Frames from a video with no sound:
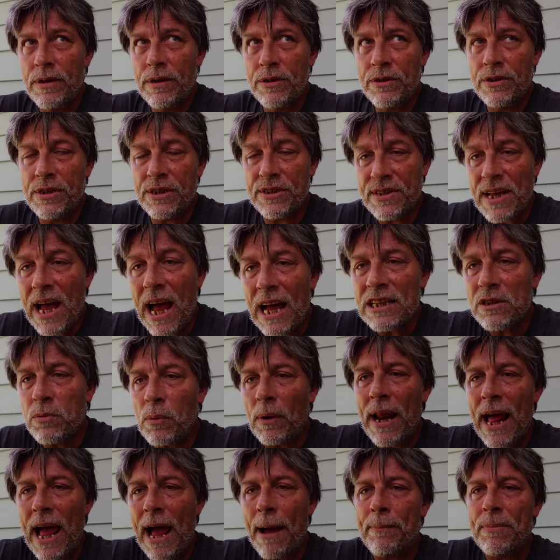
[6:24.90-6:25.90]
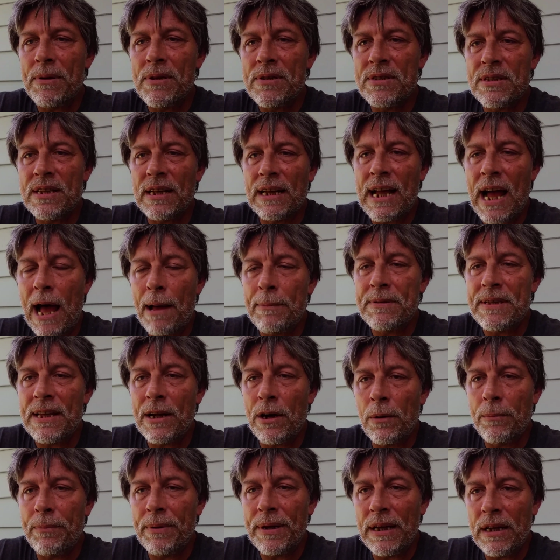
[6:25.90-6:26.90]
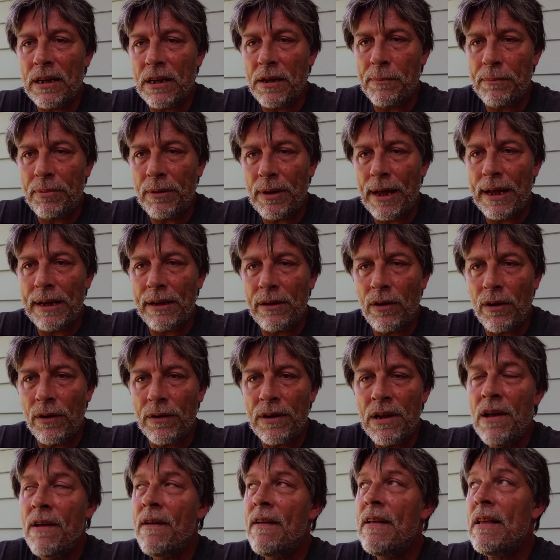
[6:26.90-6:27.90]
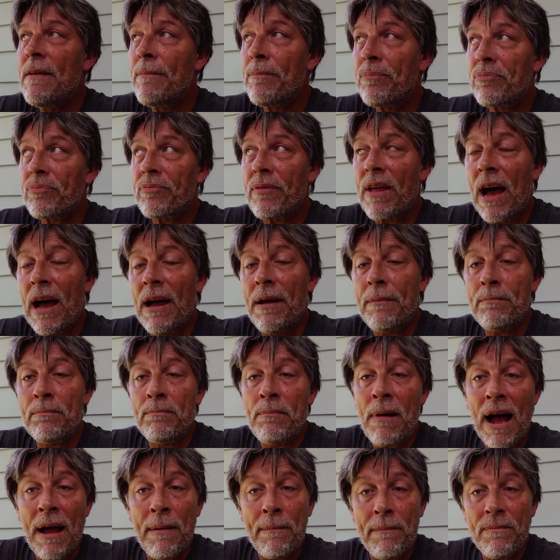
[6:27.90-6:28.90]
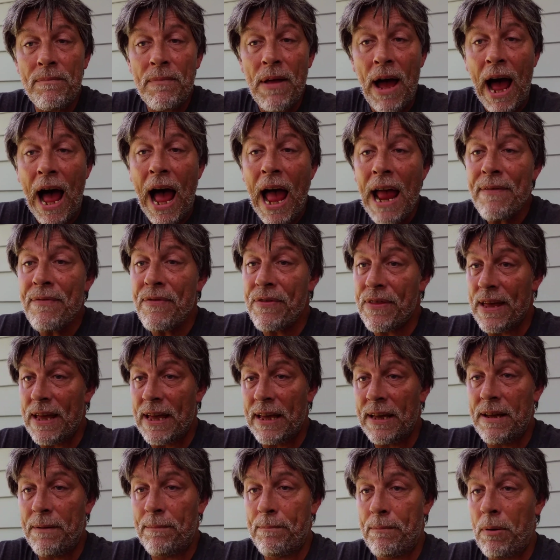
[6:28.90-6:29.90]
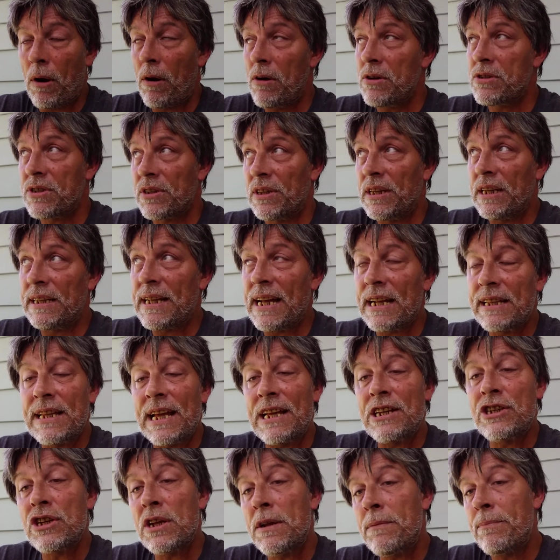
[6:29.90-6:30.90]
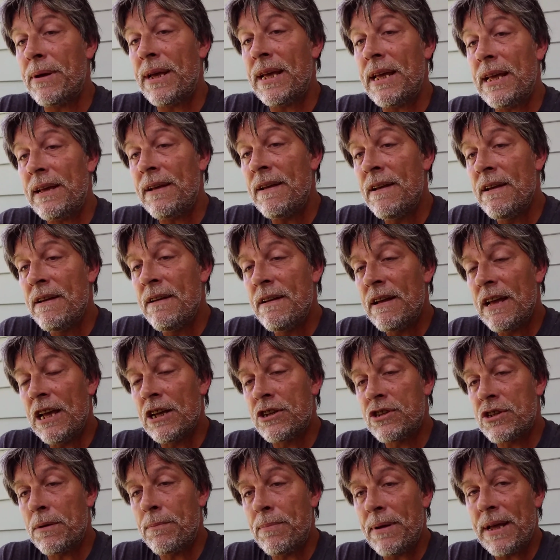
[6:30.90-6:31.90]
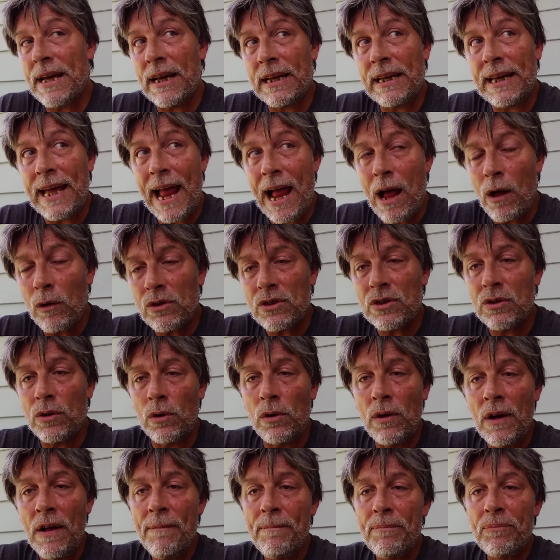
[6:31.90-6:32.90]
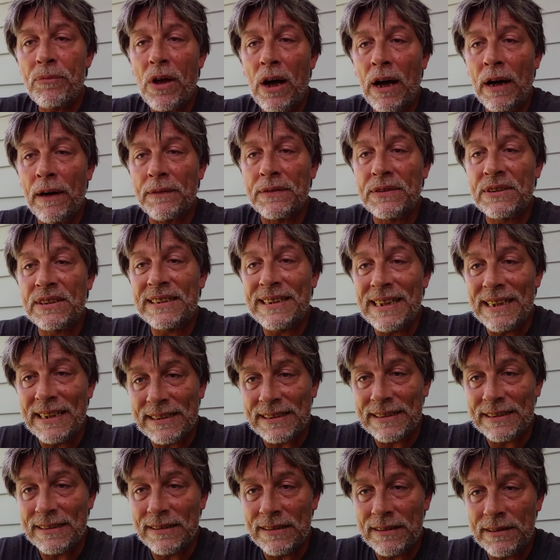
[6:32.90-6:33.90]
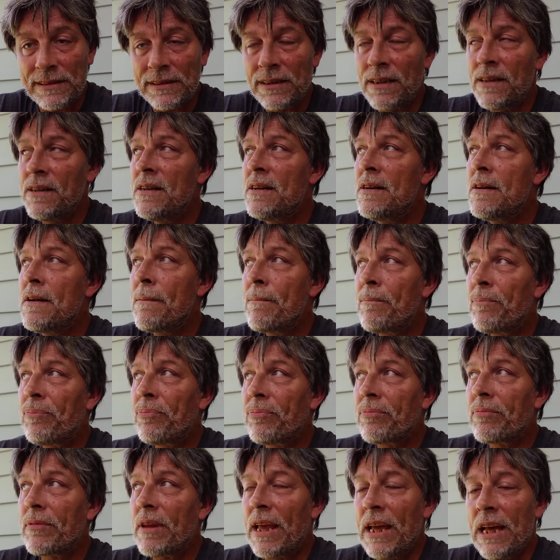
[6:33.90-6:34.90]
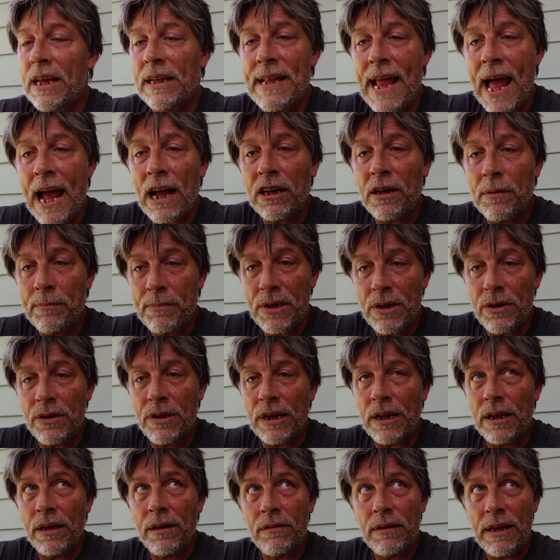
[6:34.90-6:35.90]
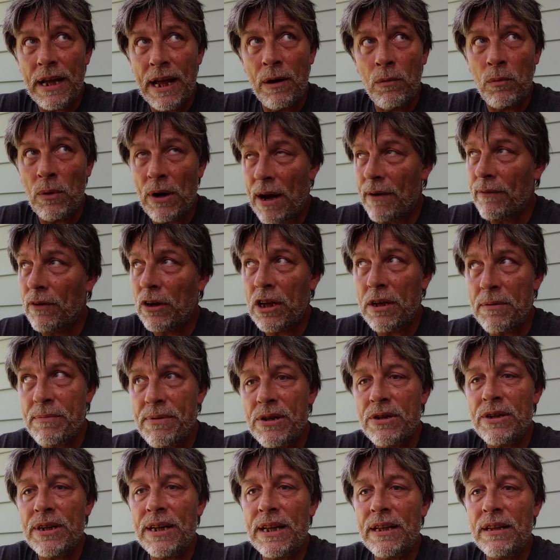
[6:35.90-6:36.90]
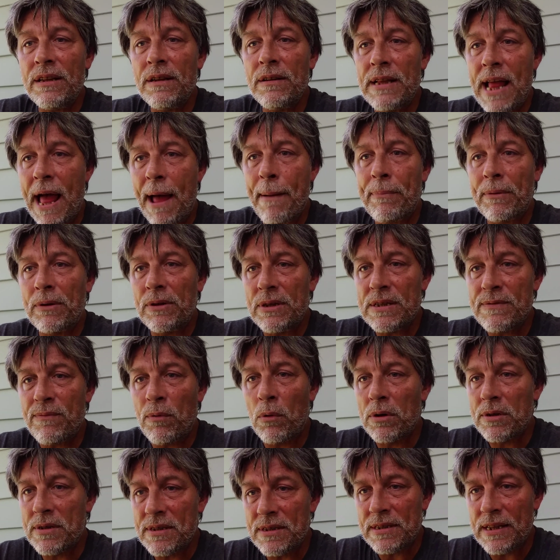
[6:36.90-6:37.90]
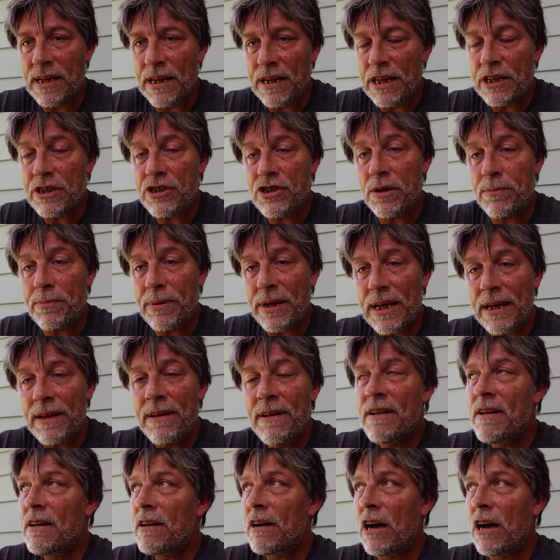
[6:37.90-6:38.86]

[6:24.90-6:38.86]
decides what happens to cops that are being complained on. I think personally that it should be a council of citizens in that community, in whatever community that police force is in. It should be,